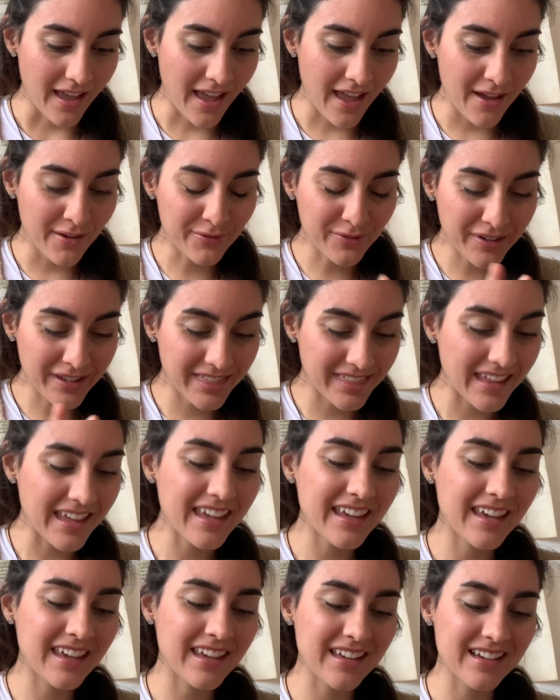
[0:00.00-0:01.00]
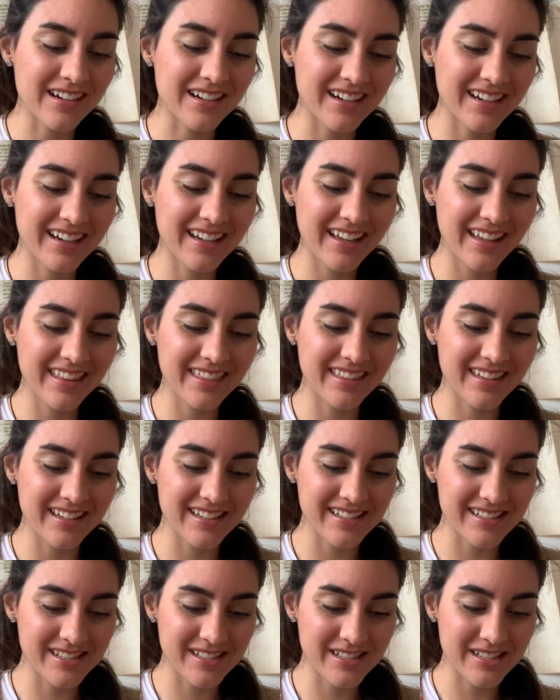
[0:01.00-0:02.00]
everything here in
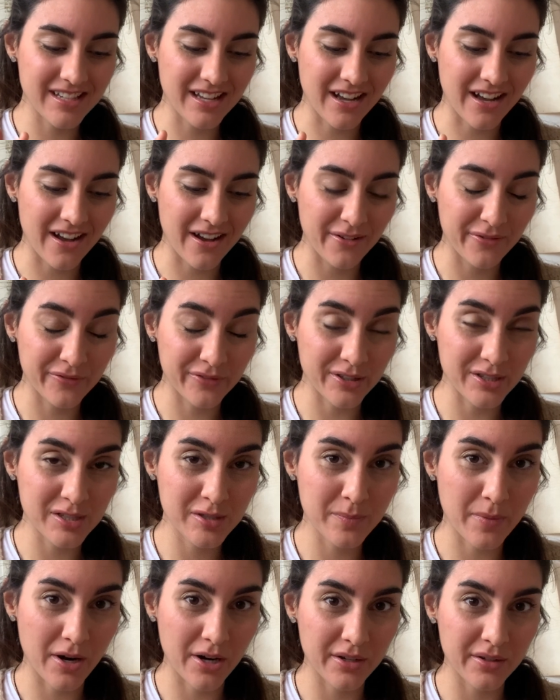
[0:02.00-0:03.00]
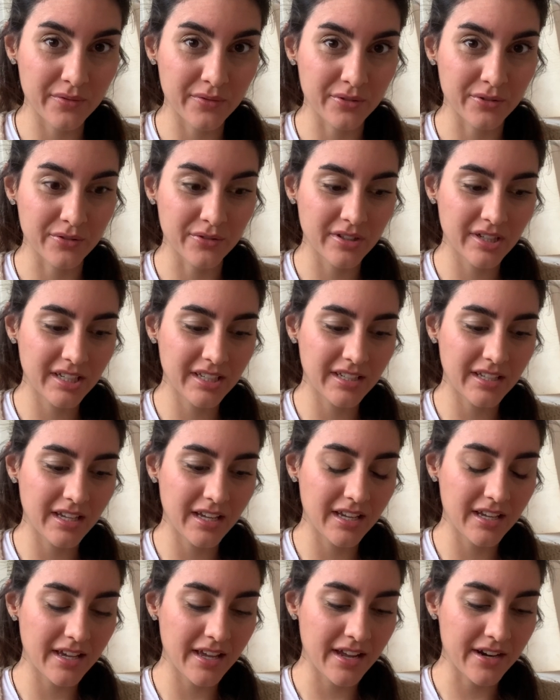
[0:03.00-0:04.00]
this first part of your
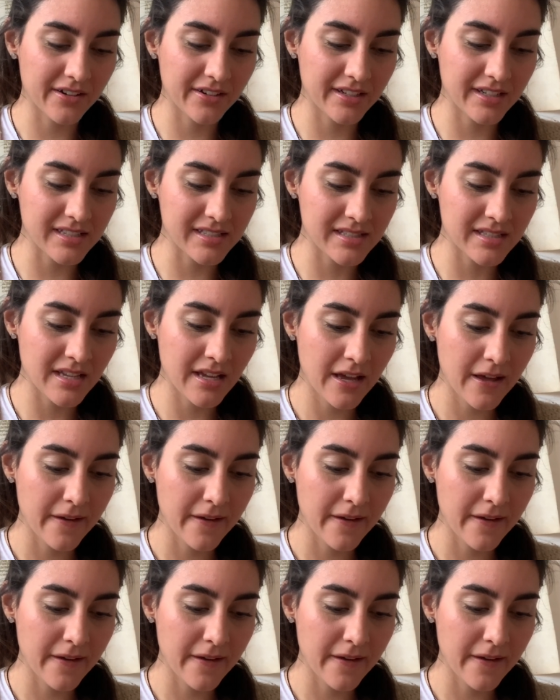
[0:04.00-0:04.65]
reading, Aries,